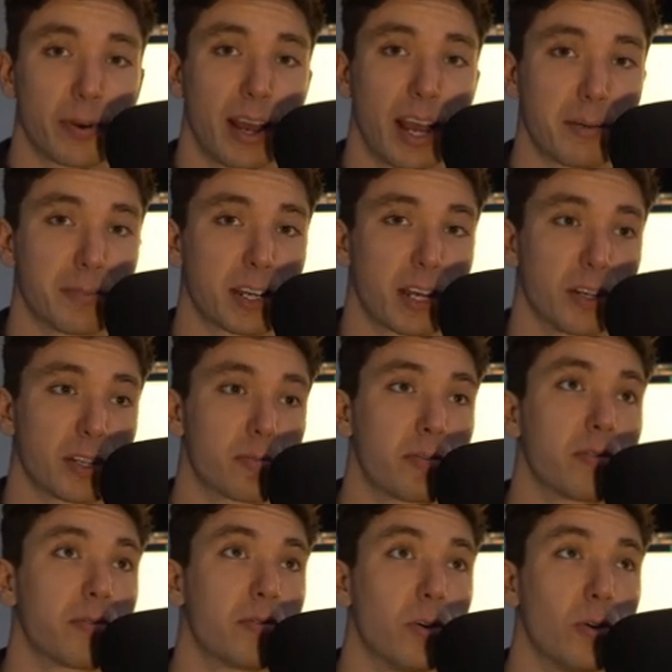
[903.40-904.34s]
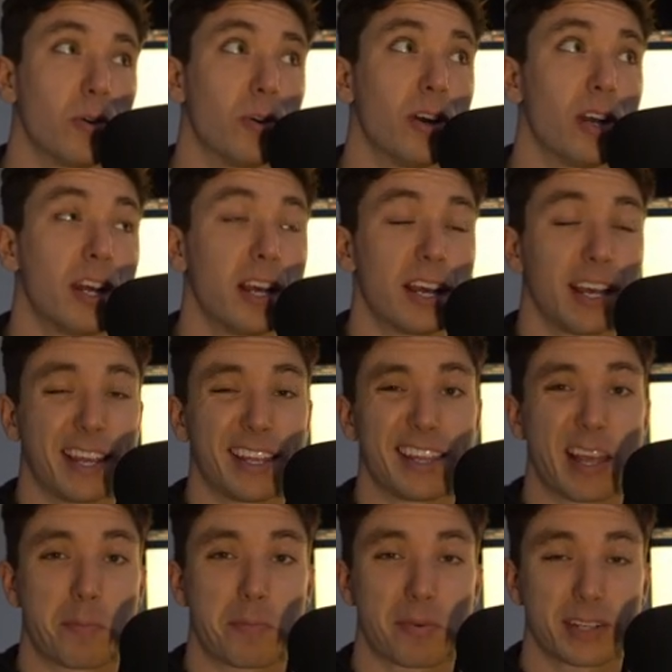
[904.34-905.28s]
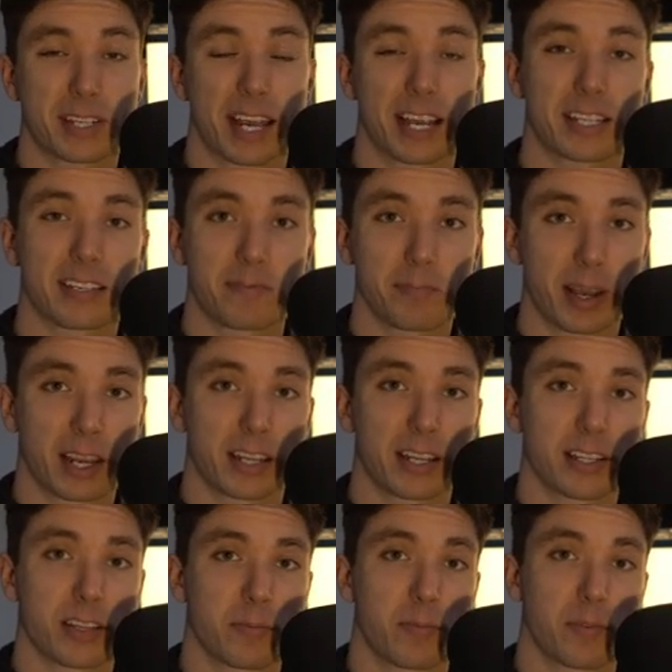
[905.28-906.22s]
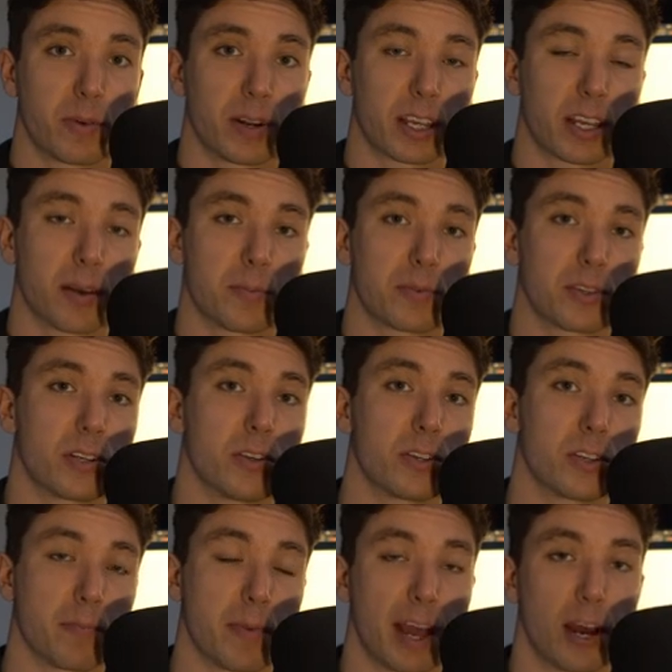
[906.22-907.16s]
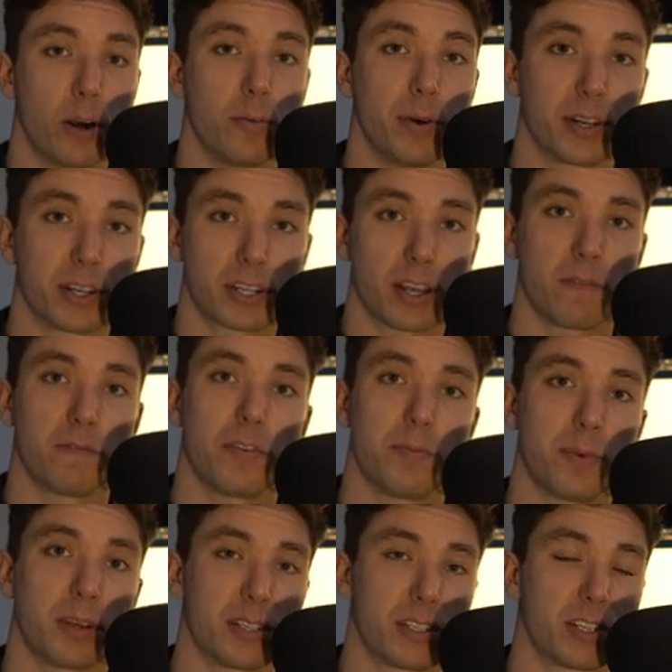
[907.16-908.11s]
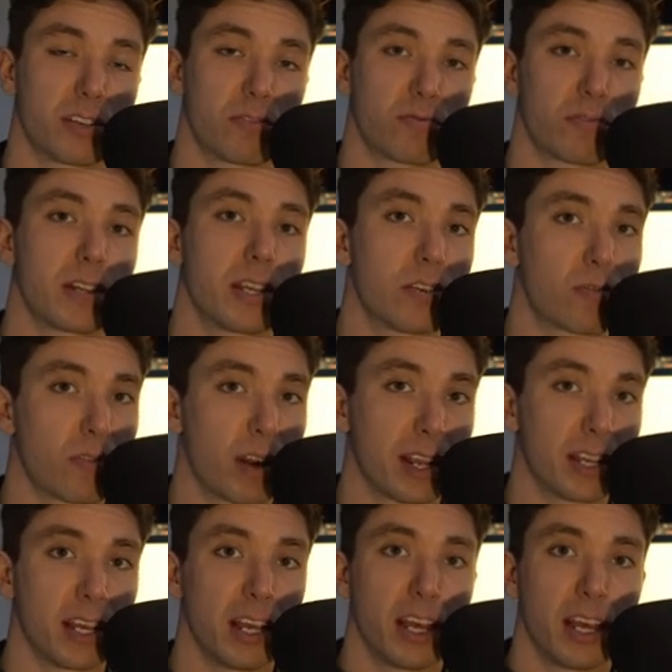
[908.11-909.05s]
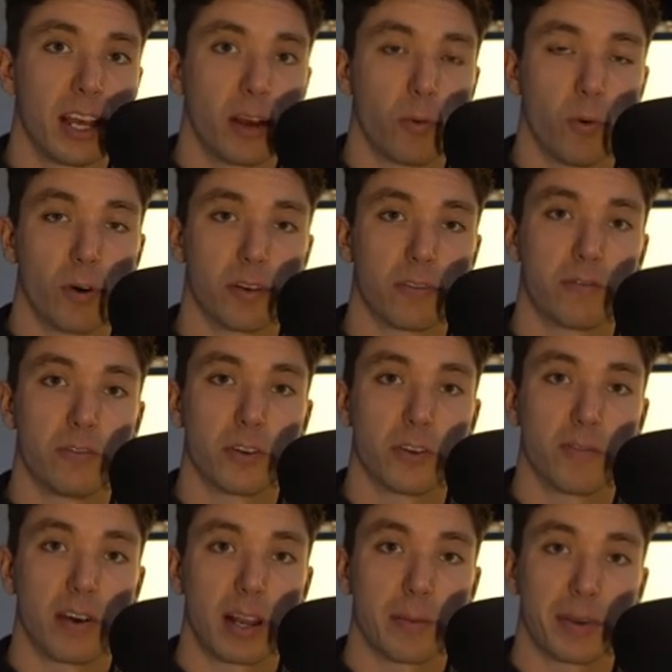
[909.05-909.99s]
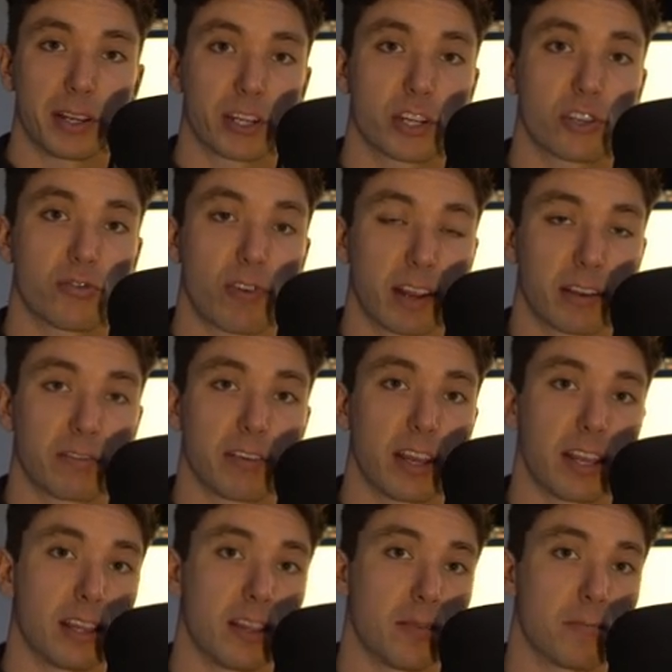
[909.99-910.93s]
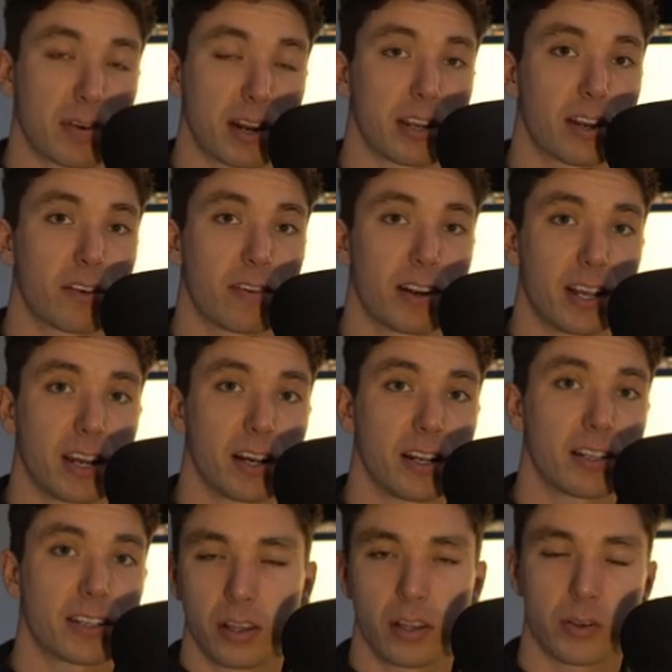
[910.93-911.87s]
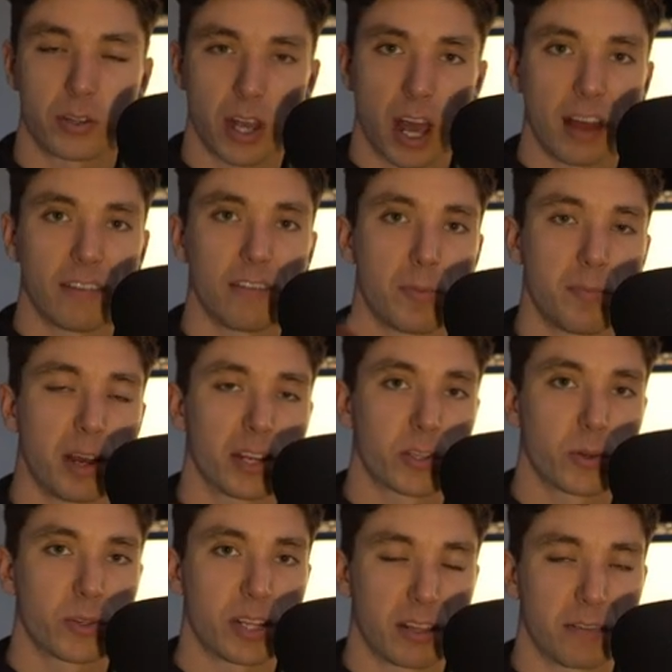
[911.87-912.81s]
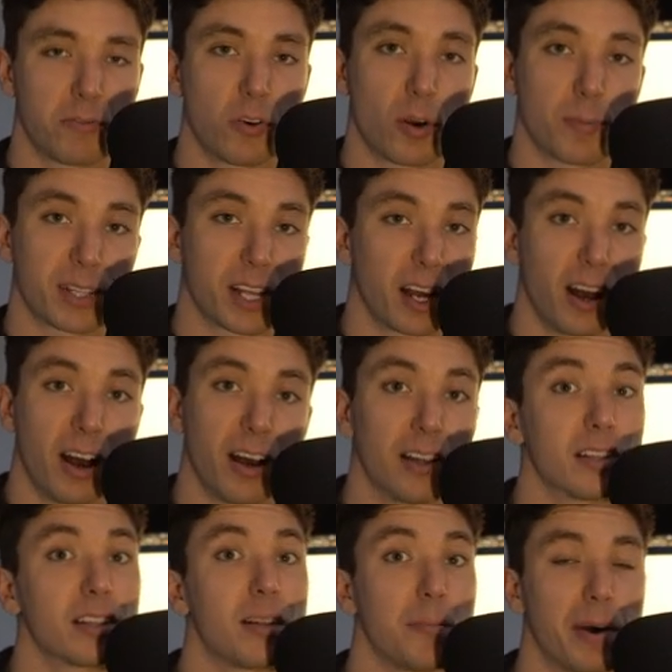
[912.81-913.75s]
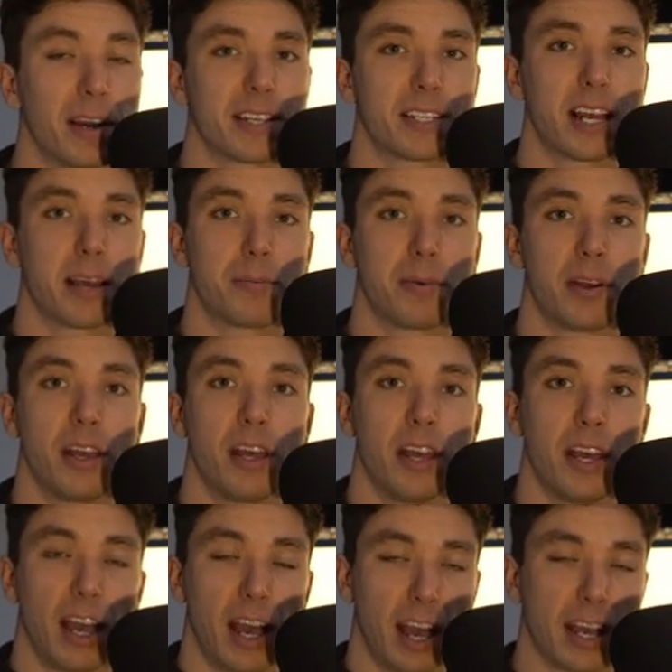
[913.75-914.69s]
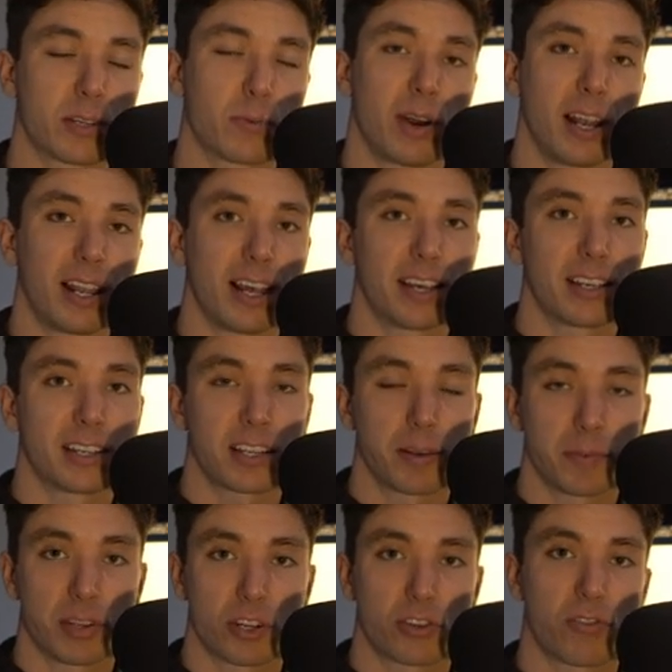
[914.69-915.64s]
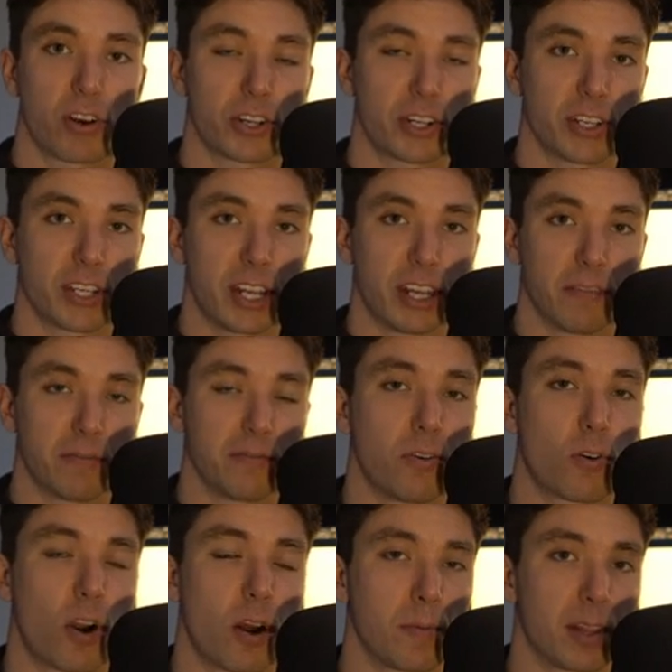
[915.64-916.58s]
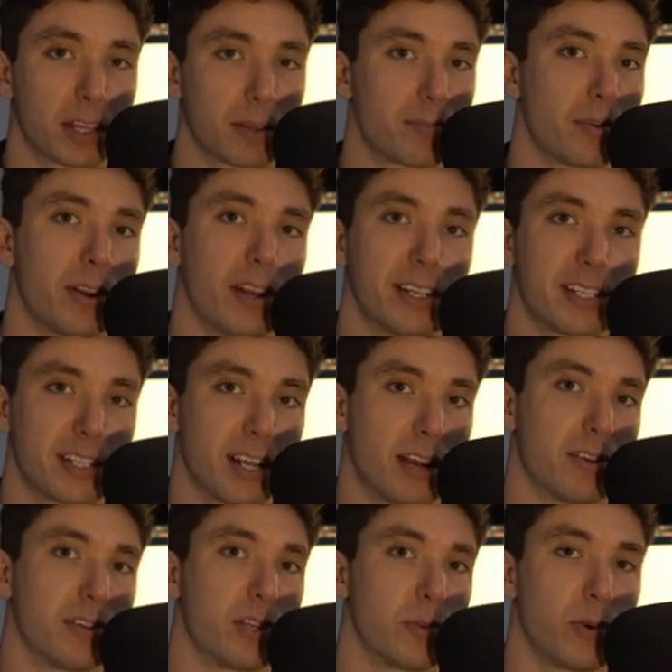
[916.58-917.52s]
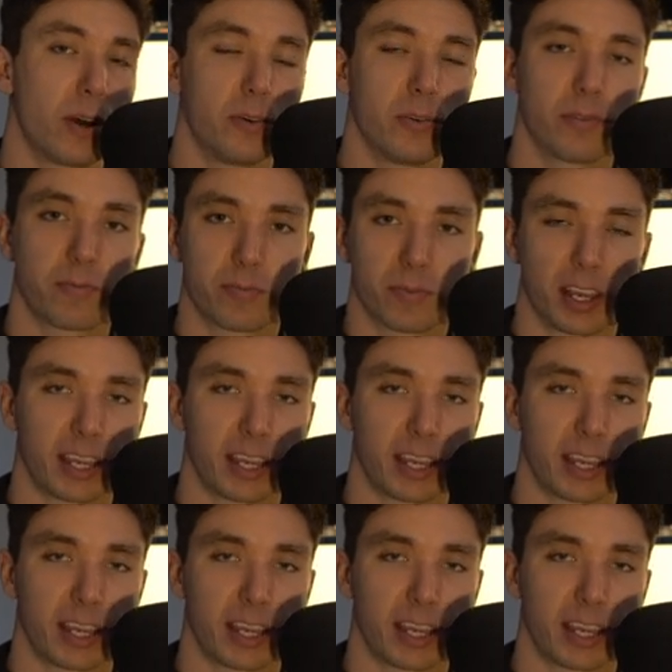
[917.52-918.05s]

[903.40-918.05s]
about hammer curls before in their protective mechanism when it comes to some elbow discomfort, because it's a really great one for developing strength in the brachioradialis, those other muscles in the forearms that aren't the bicep, as well as some of the structures in the forearm like the pronator teres as well.